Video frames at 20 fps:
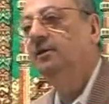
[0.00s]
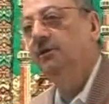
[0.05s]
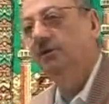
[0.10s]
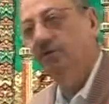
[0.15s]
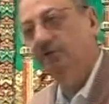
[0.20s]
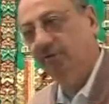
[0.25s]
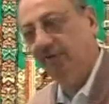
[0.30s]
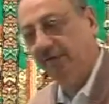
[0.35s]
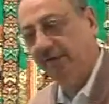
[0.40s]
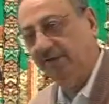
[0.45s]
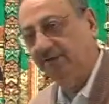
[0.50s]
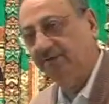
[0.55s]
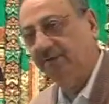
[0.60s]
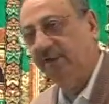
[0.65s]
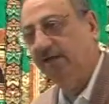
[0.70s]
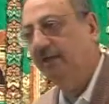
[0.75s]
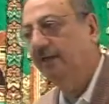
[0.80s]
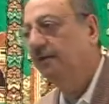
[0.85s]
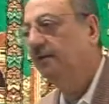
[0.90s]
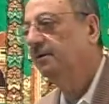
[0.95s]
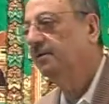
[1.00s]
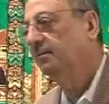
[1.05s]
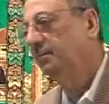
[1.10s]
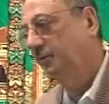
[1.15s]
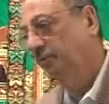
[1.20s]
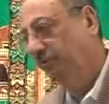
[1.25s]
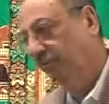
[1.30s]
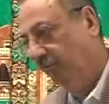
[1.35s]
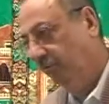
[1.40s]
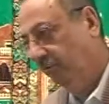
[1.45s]
you can say
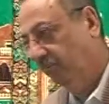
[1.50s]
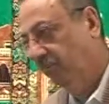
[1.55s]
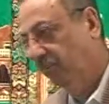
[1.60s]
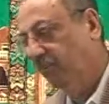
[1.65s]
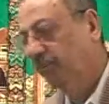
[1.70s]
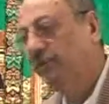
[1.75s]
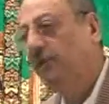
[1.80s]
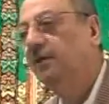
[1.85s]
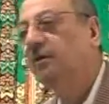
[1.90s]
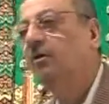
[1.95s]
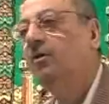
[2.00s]
maf'ulun mutlaq,